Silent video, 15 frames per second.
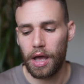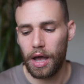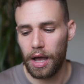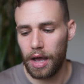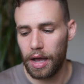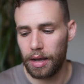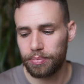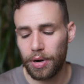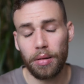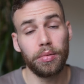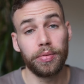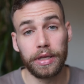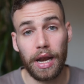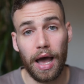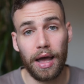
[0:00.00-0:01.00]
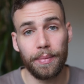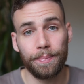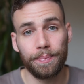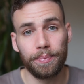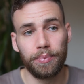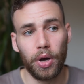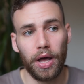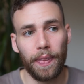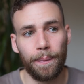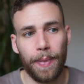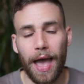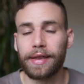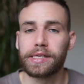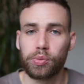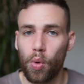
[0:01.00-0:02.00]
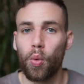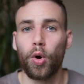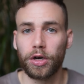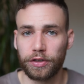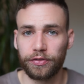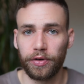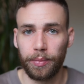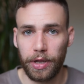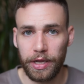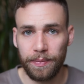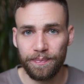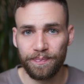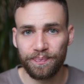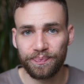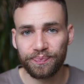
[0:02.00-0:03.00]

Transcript: Uh, probably not, but that's what worked for me.